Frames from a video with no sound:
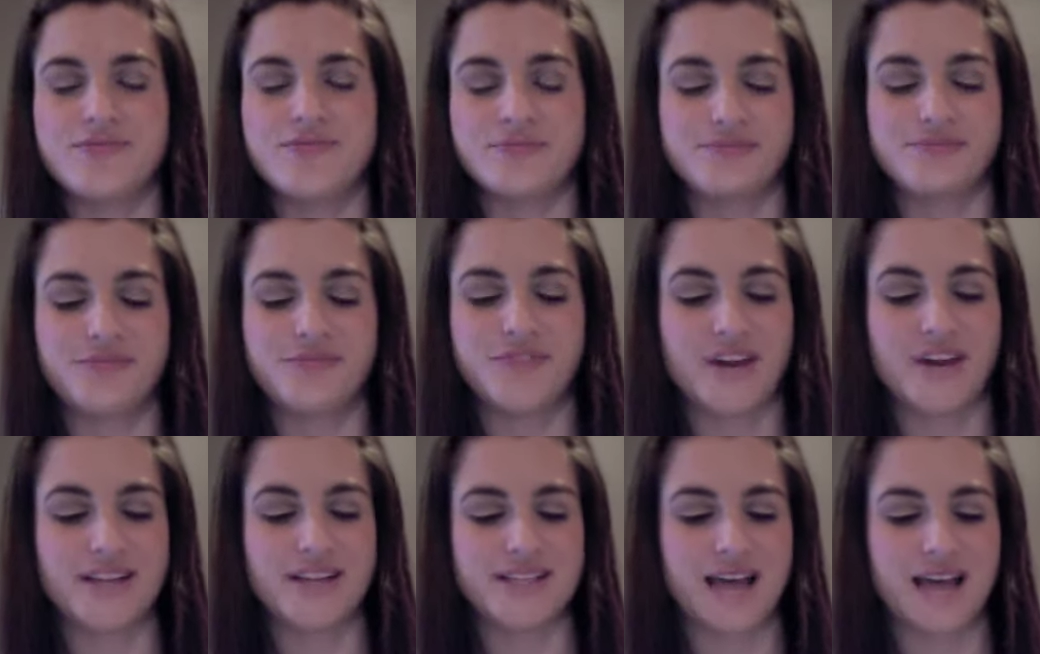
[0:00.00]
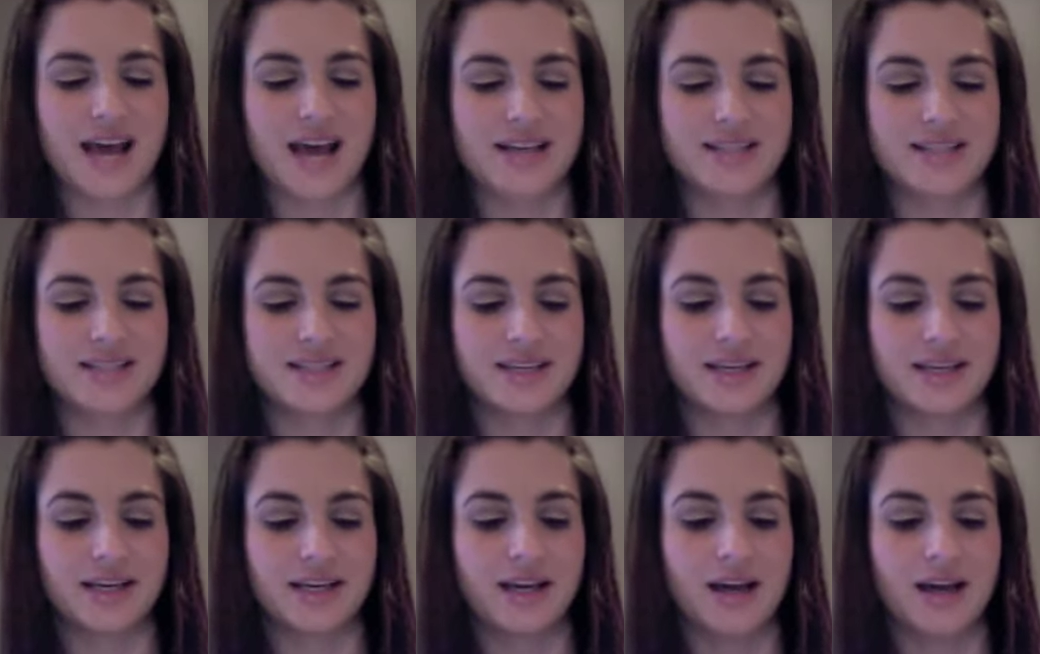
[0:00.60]

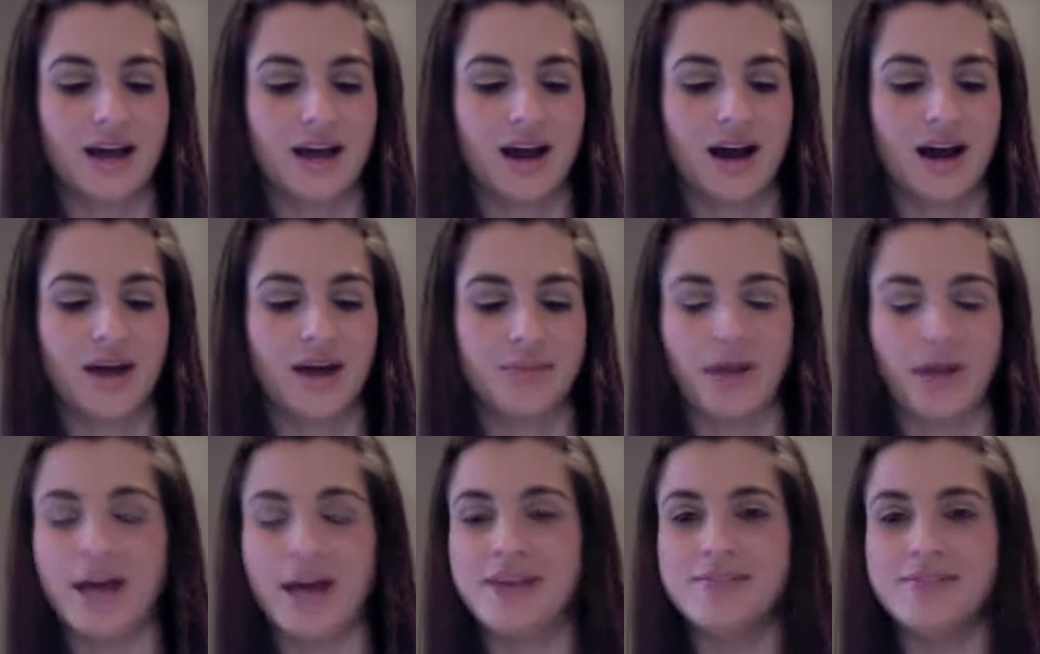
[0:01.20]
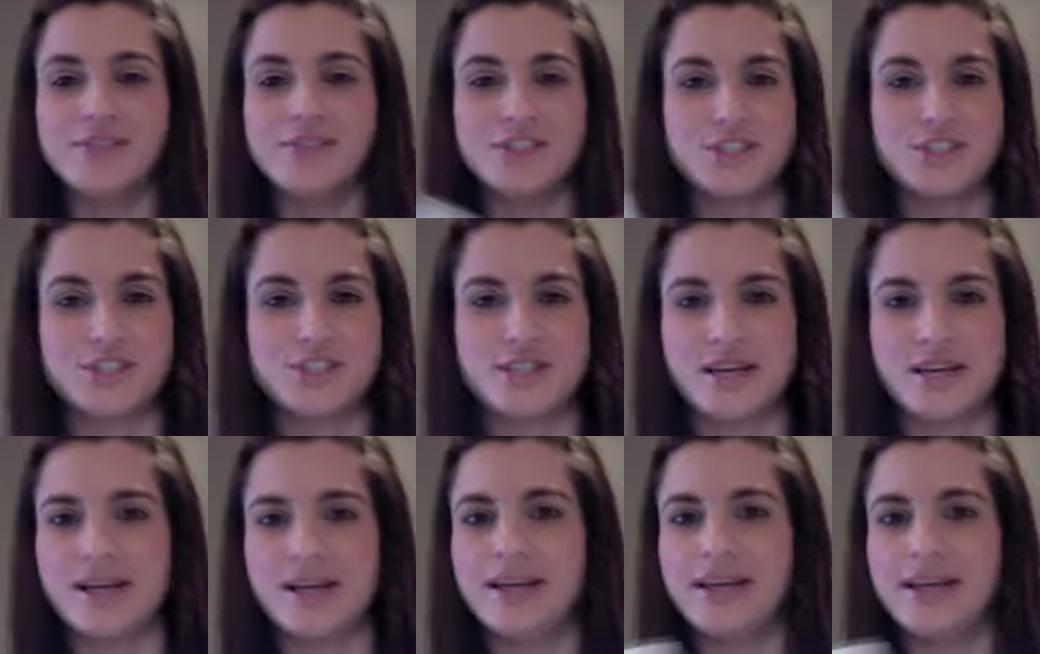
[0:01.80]
fantastic. I'm not even just
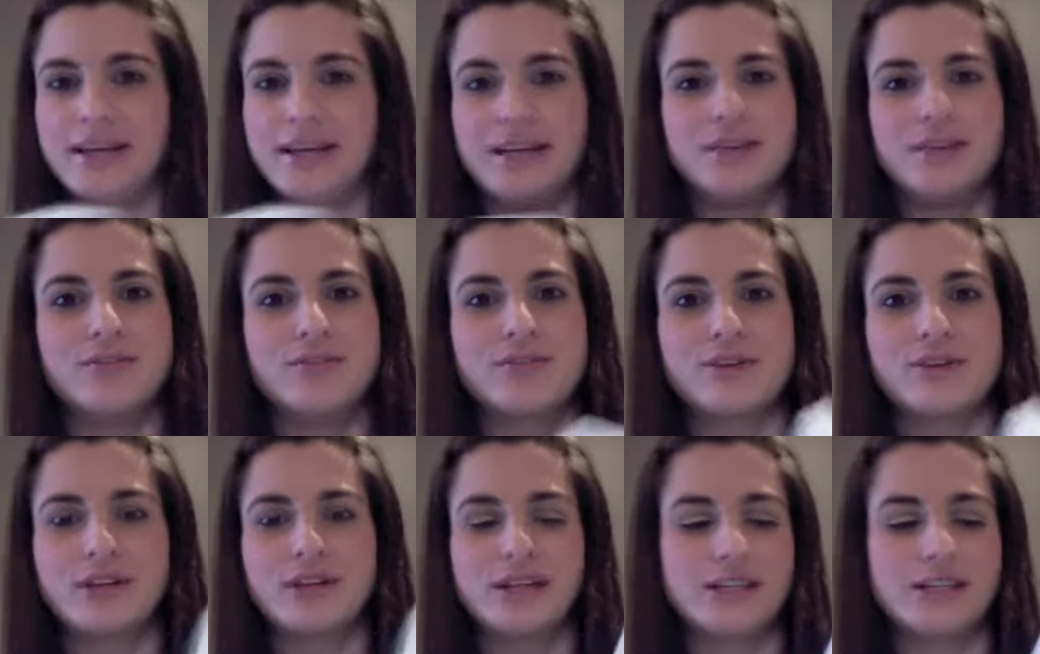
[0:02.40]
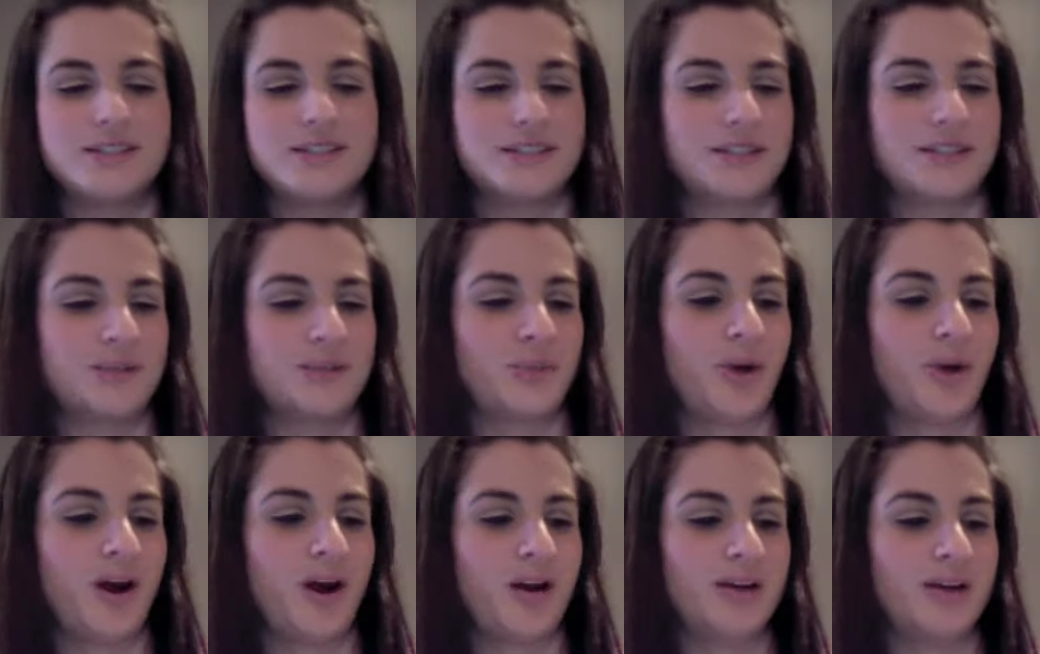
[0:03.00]
saying it. It really is a good
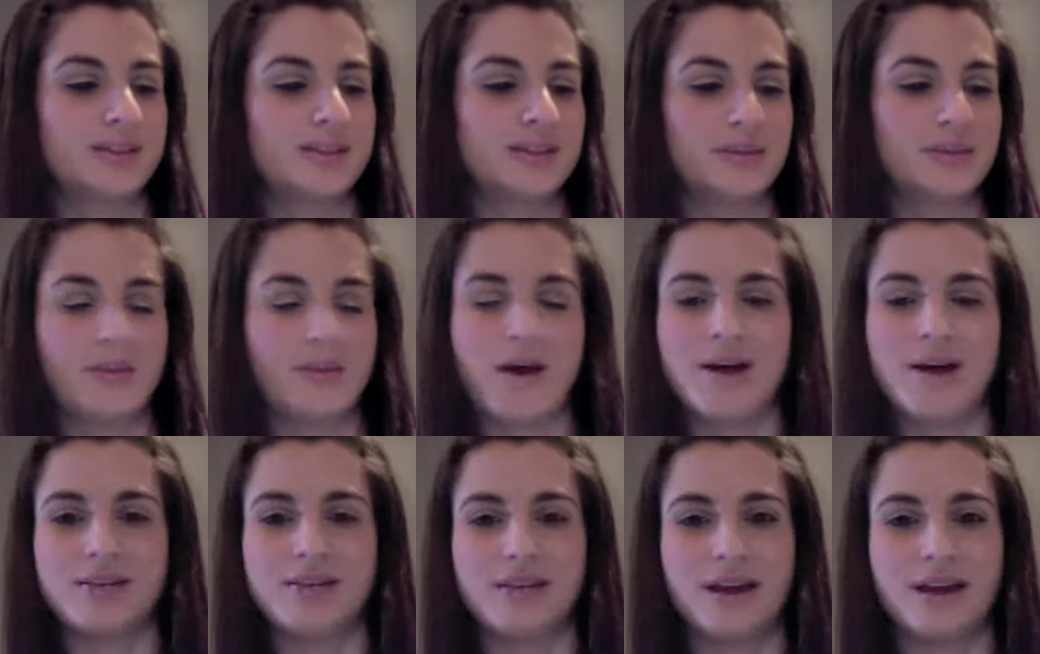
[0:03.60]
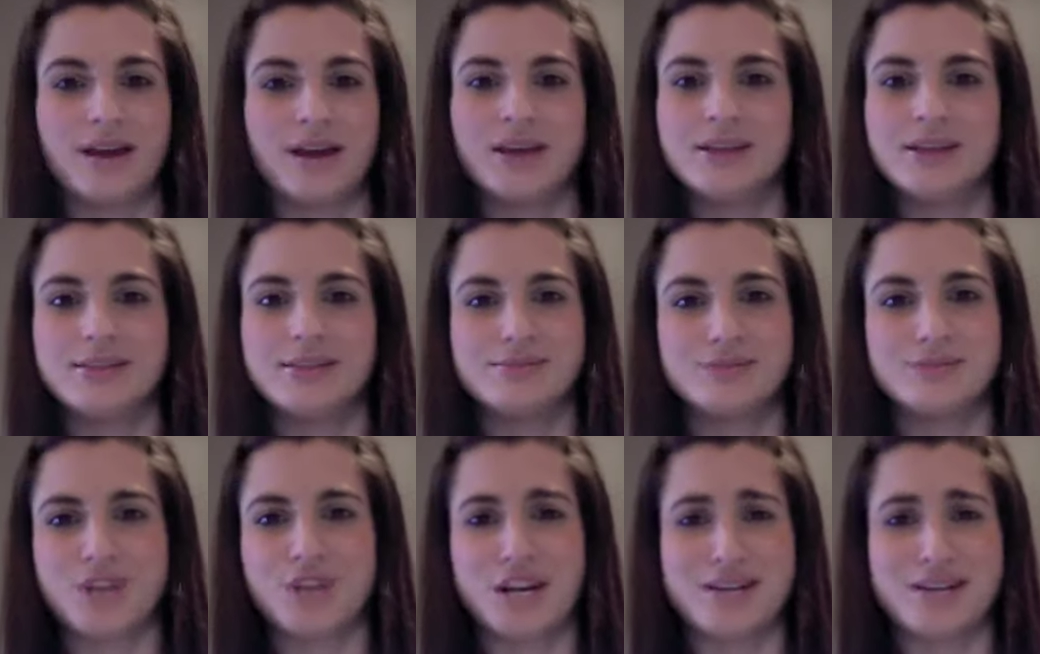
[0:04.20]
product. I'm not, like,
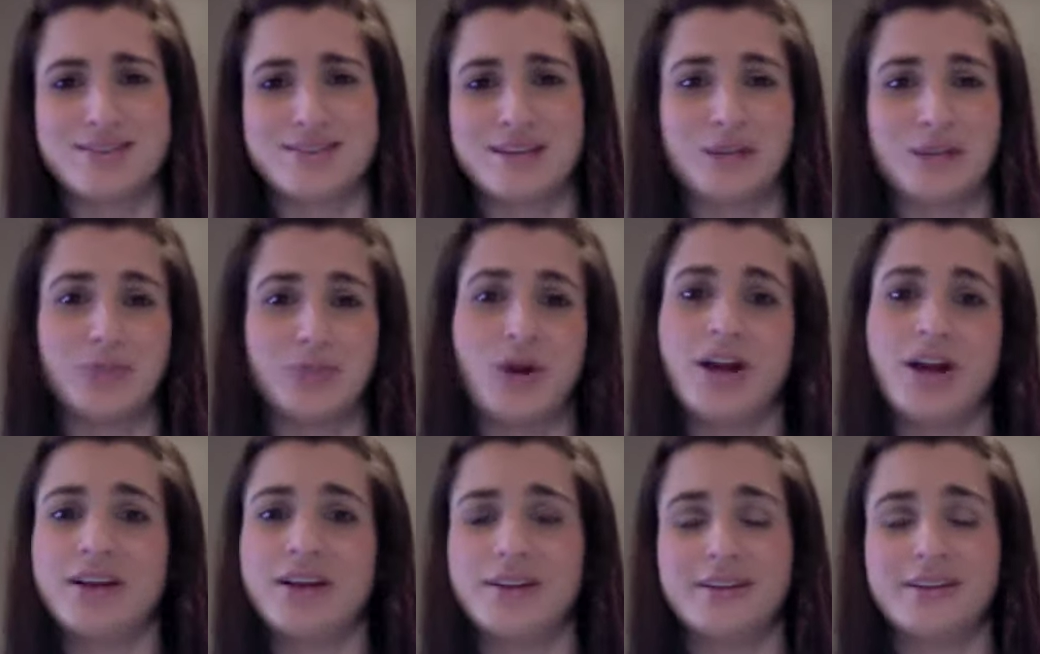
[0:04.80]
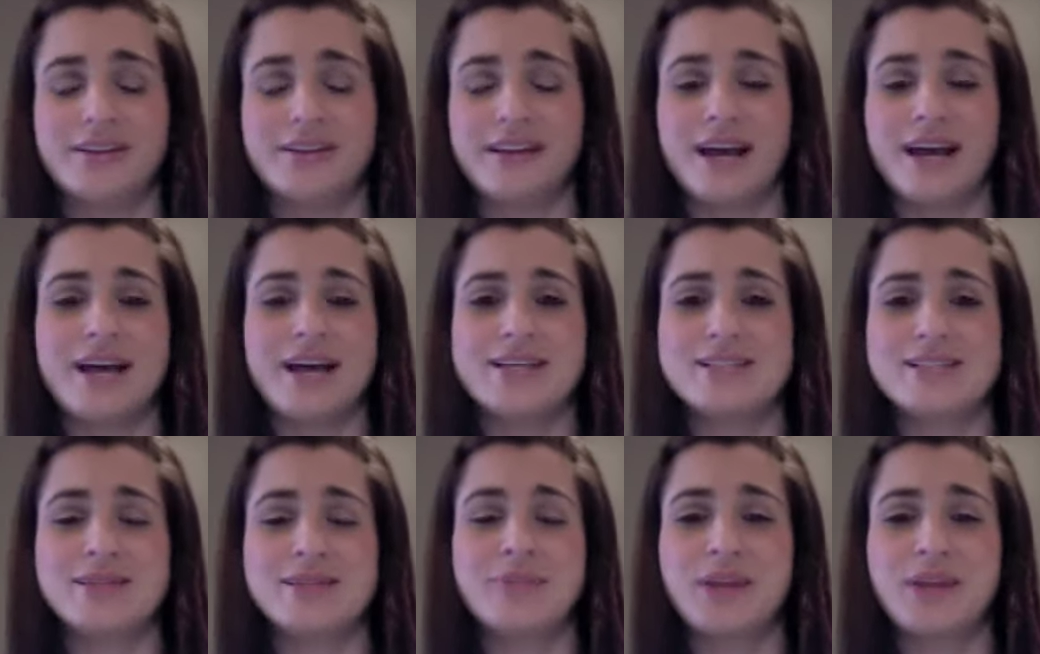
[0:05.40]
trying to sell the product or anything.
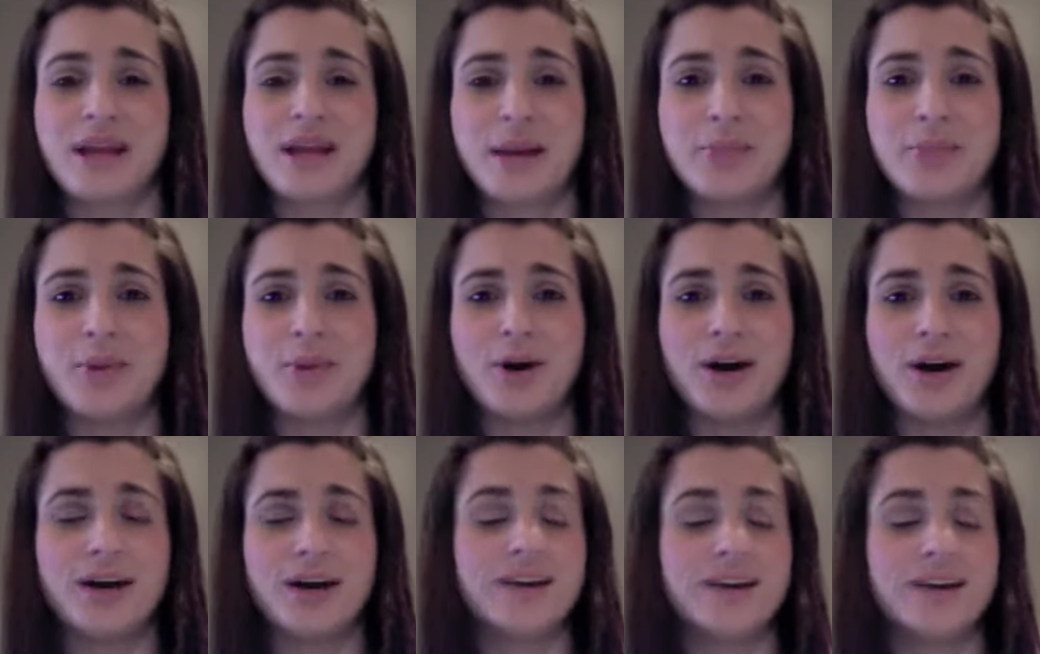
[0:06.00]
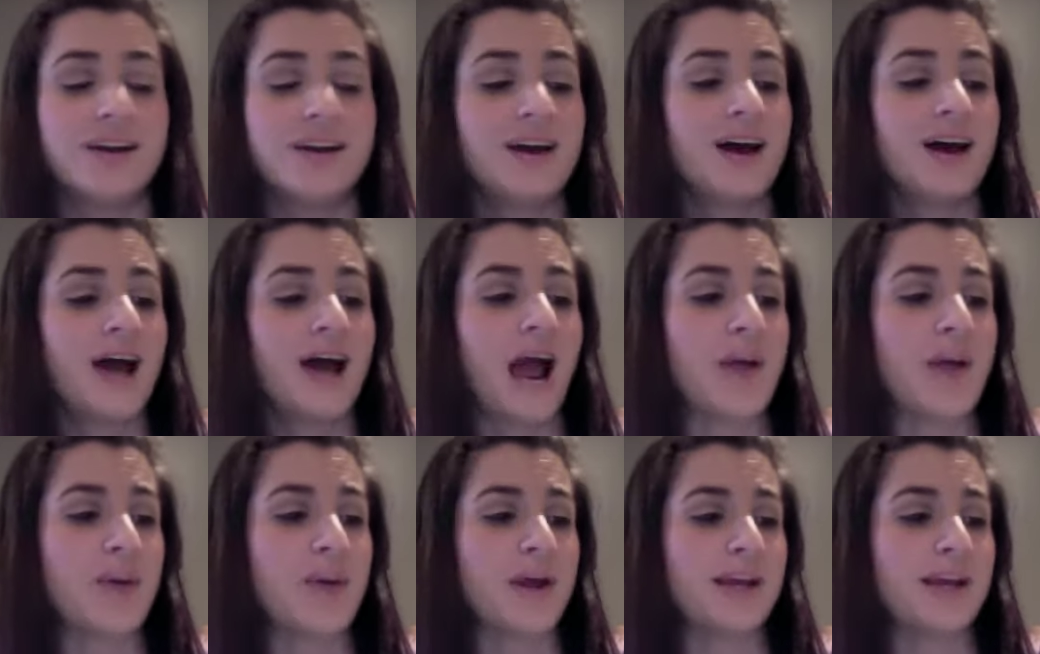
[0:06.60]
Something I bought, I went